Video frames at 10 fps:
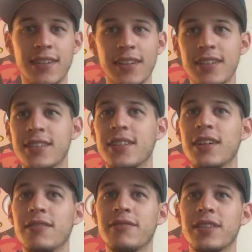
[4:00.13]
and all that
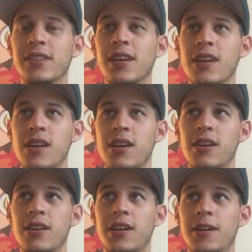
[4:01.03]
stuff. And
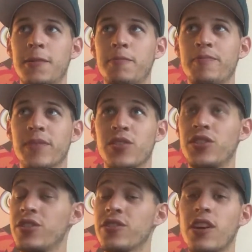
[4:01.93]

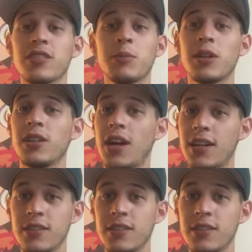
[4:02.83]
she just talks about a lot.